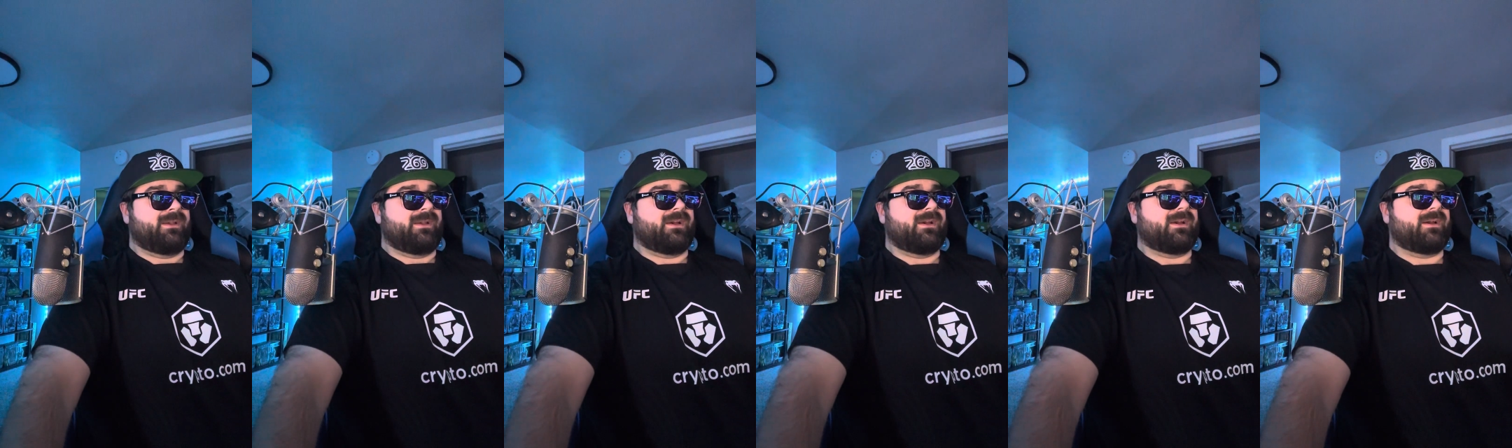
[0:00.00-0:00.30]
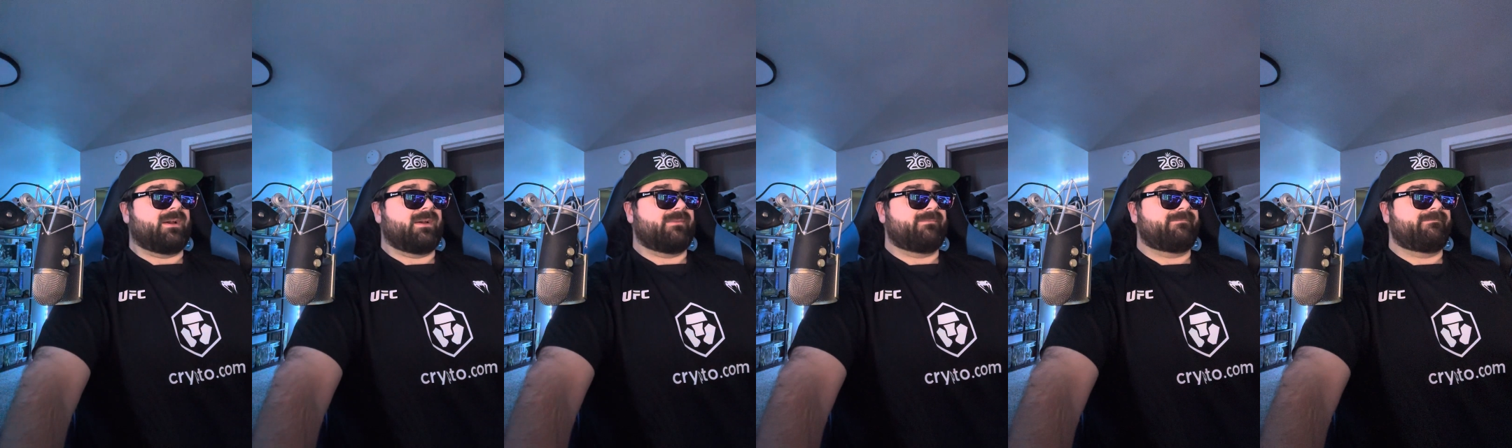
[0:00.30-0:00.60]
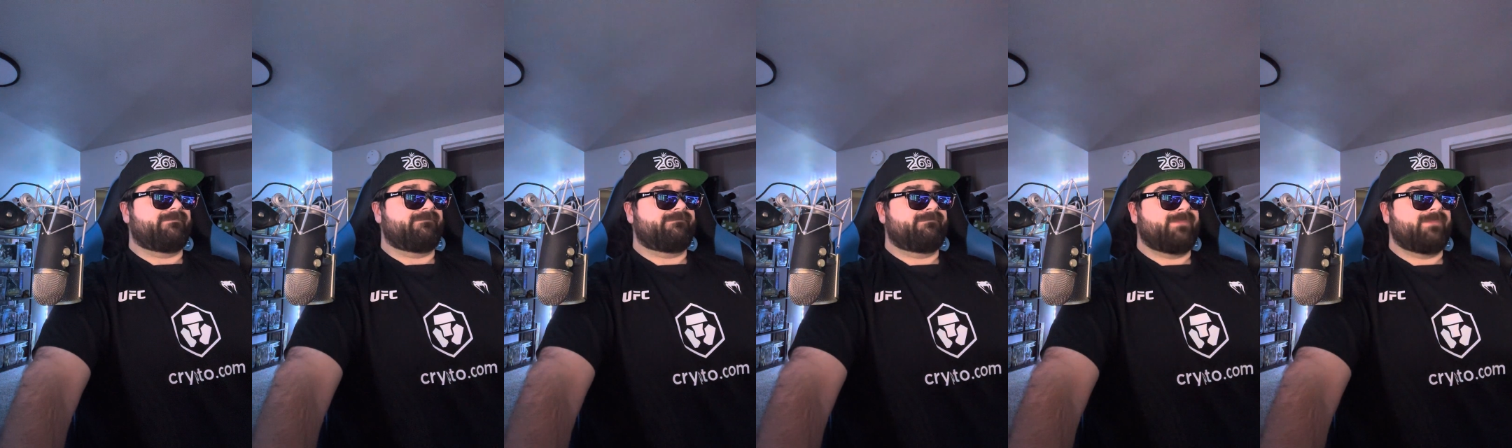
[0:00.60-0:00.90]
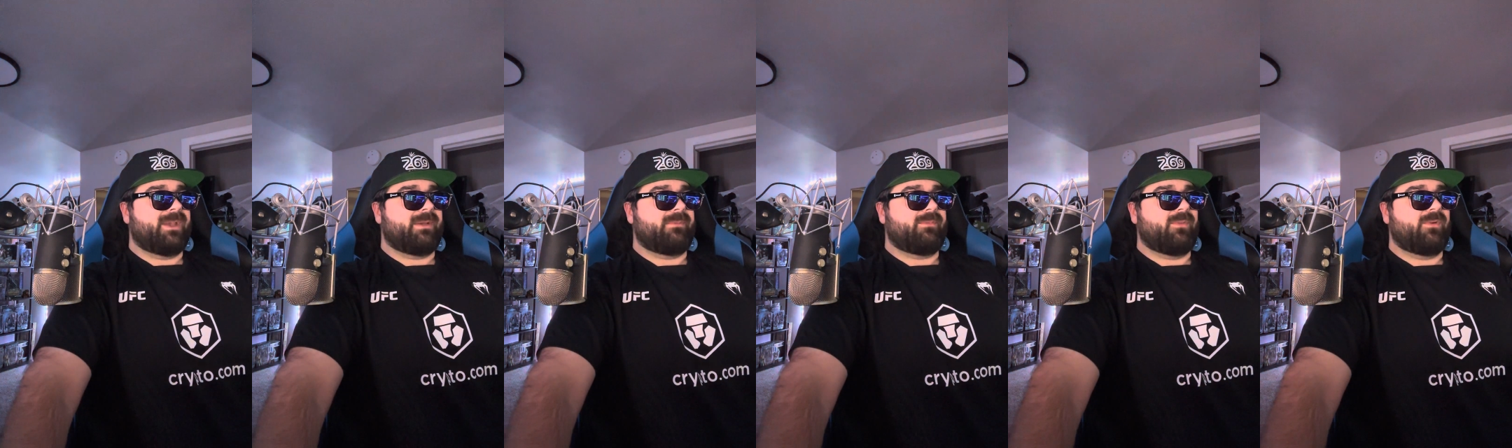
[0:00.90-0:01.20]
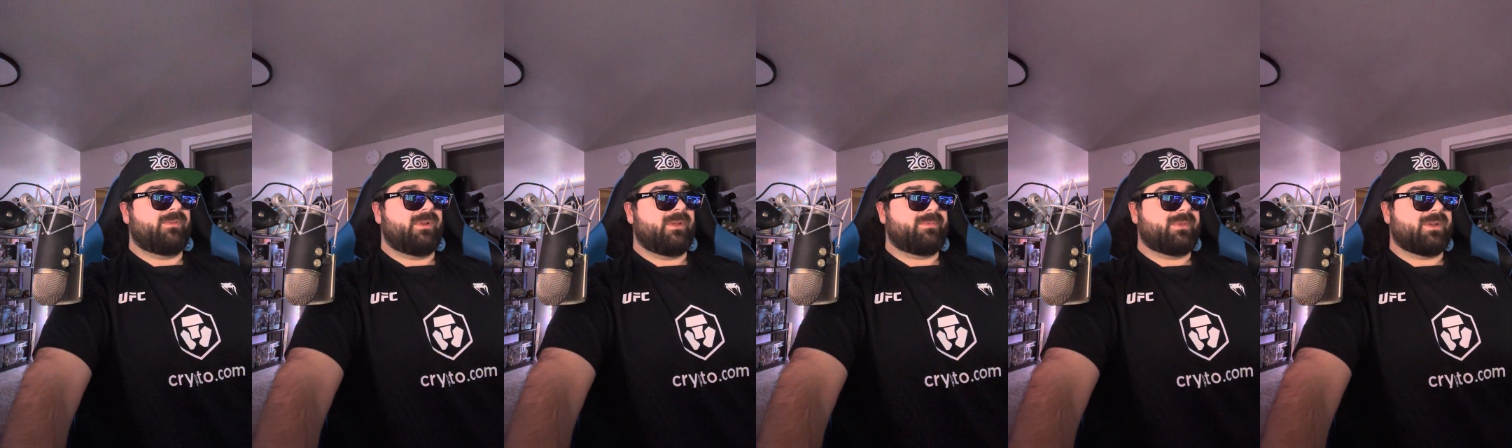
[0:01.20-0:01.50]

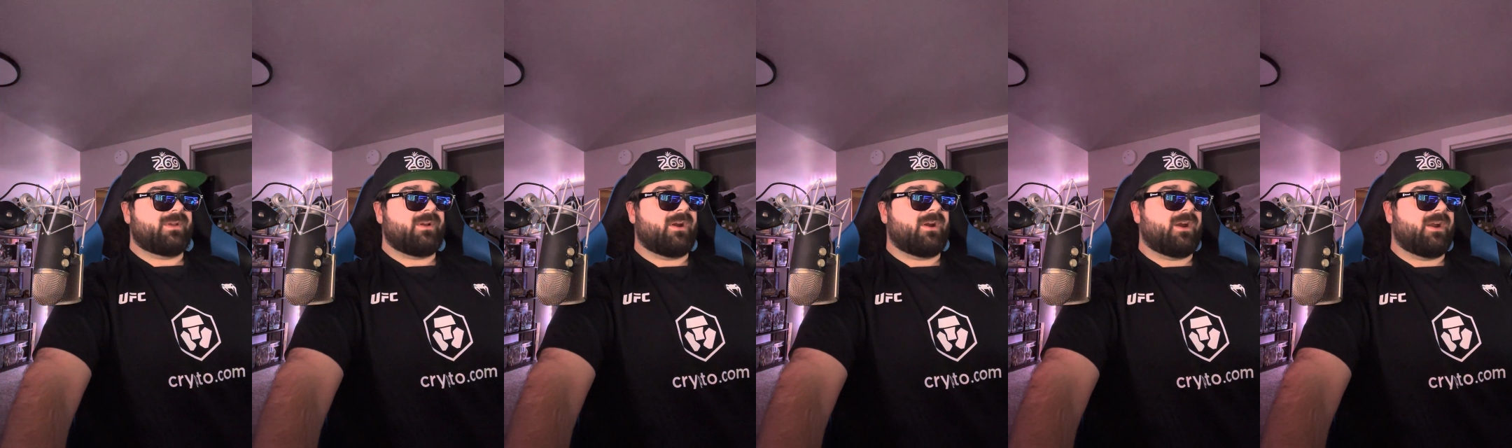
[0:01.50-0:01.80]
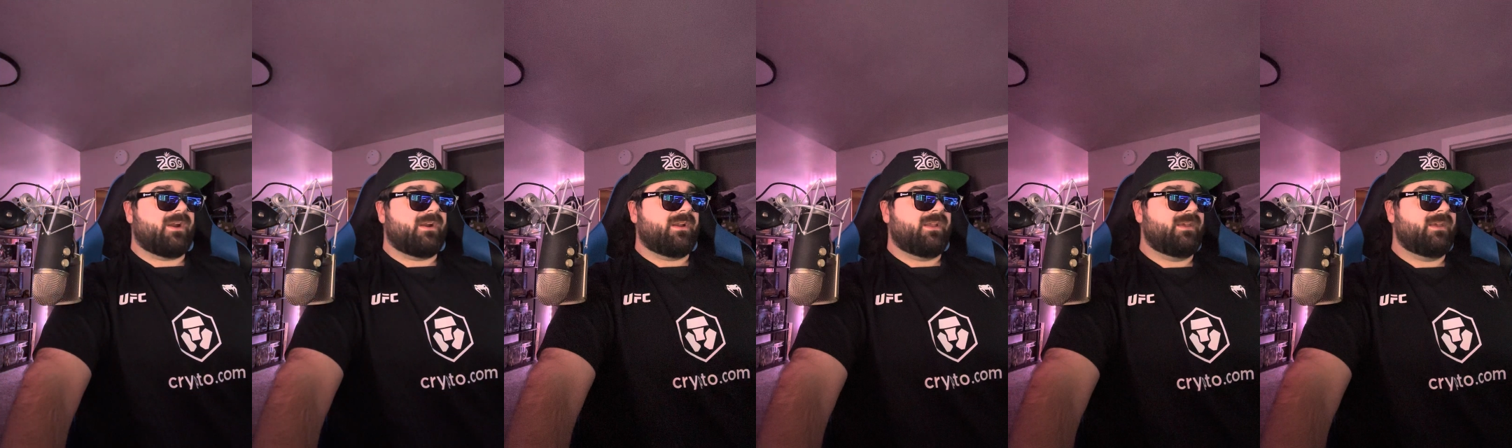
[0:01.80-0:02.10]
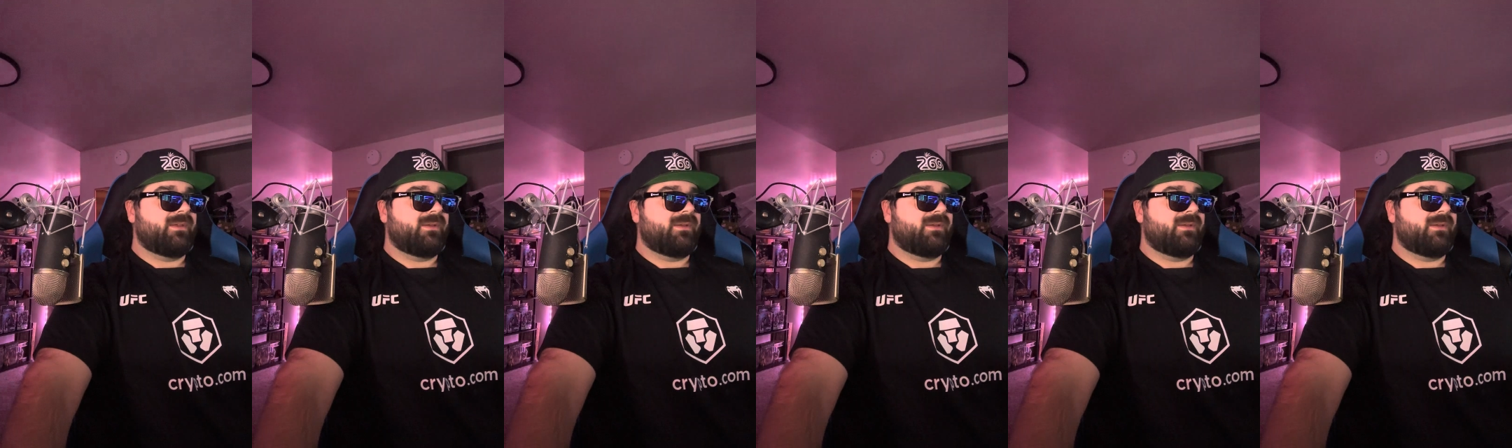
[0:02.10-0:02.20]
Moving up the card,